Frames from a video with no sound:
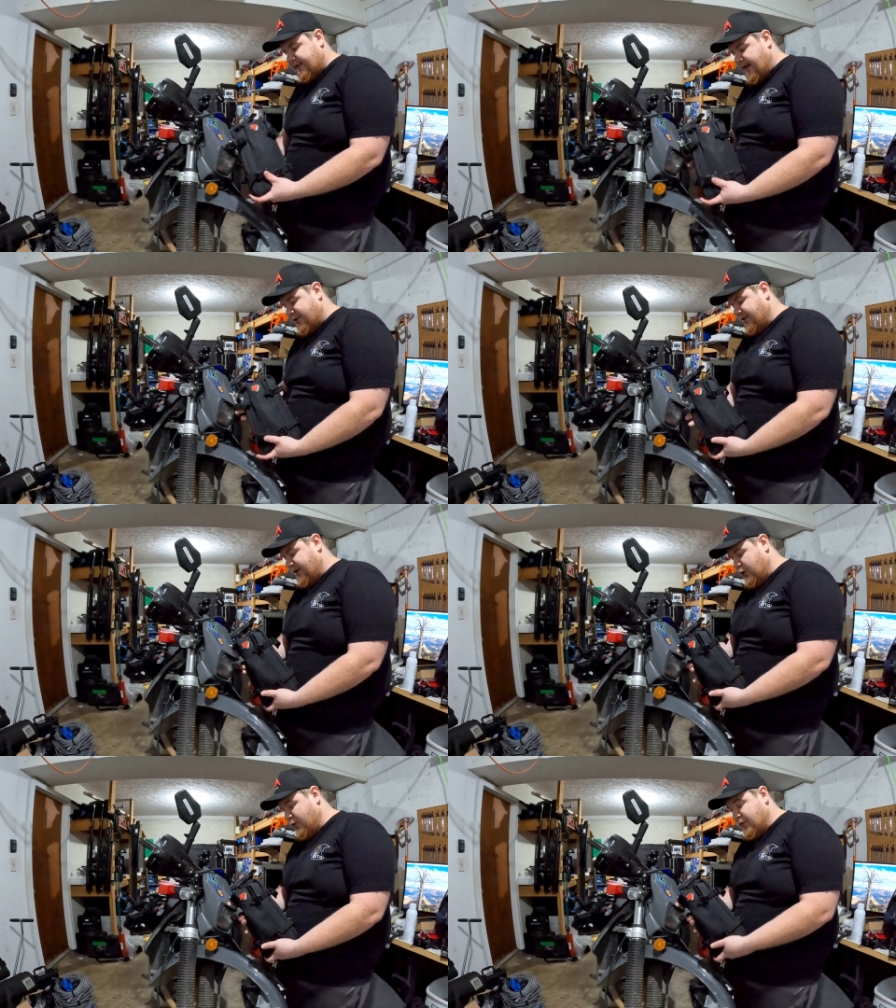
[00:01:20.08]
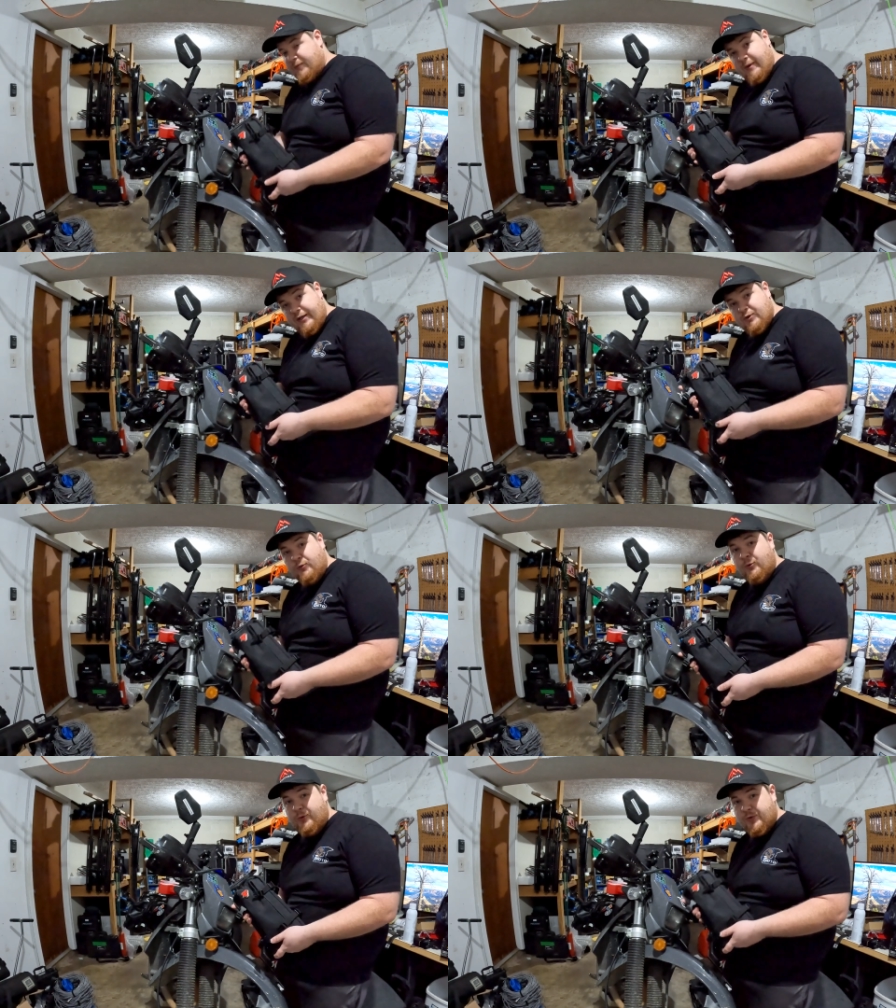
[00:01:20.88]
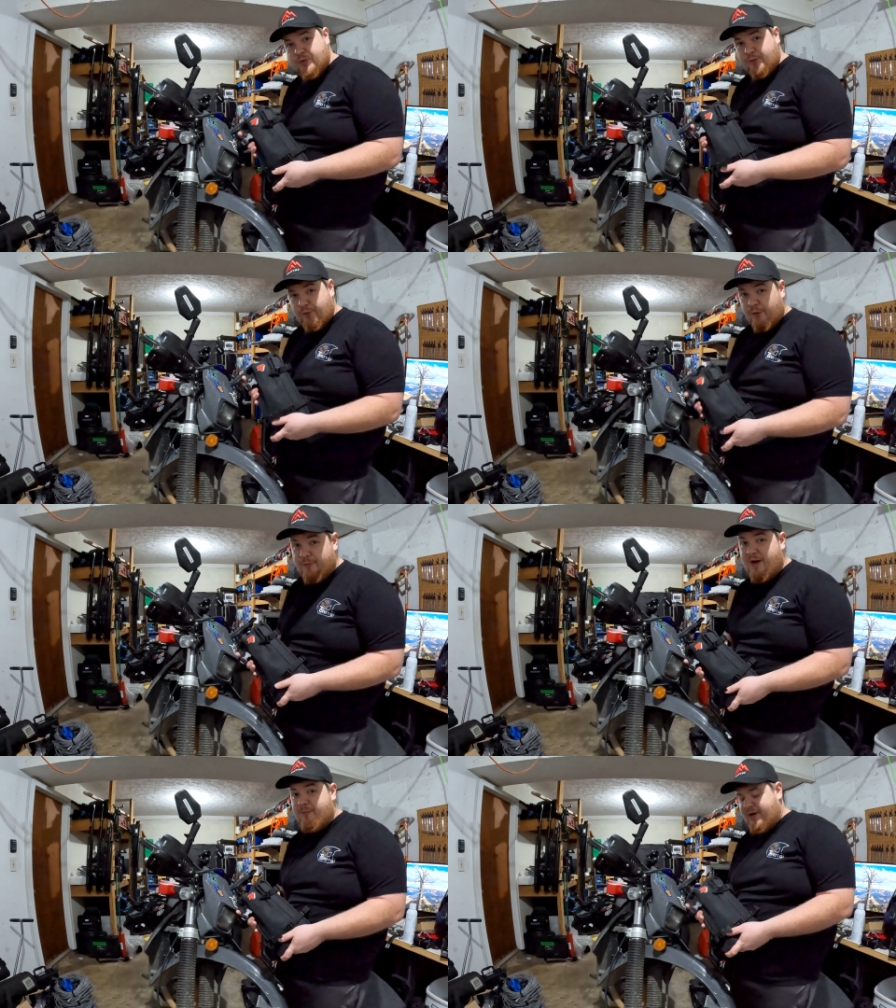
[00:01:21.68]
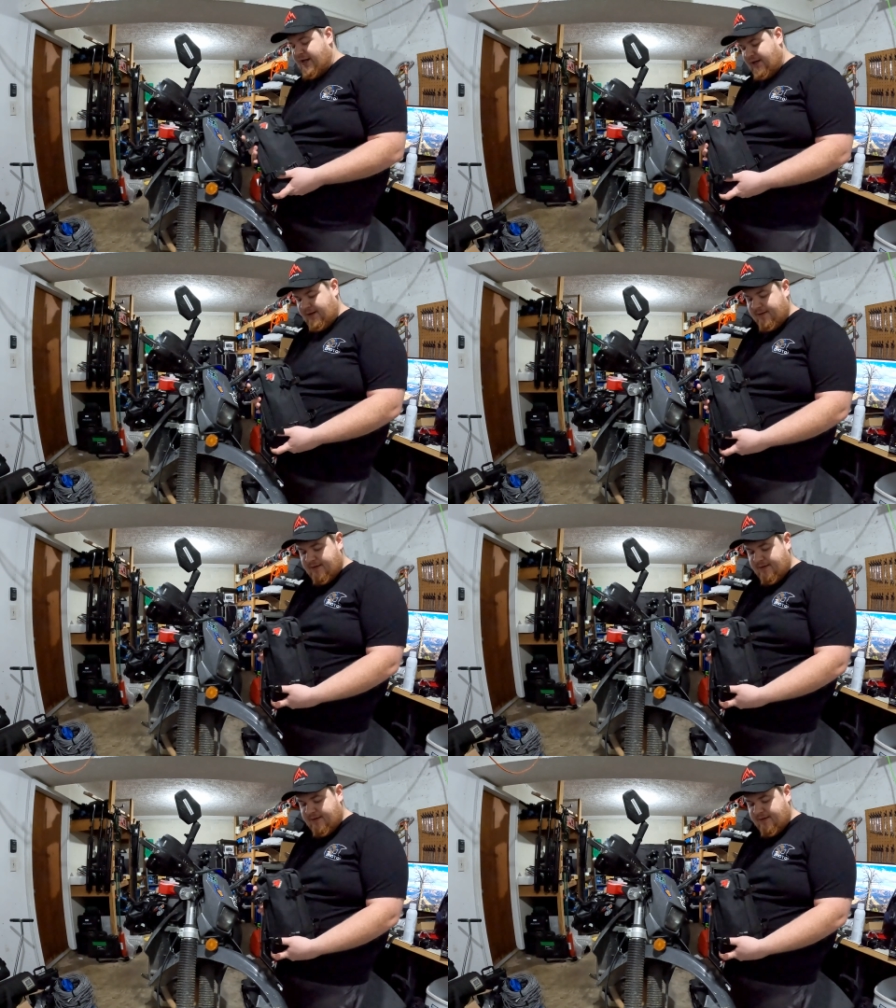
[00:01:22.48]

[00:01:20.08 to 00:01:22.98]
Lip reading: is actually use my tools for my bike.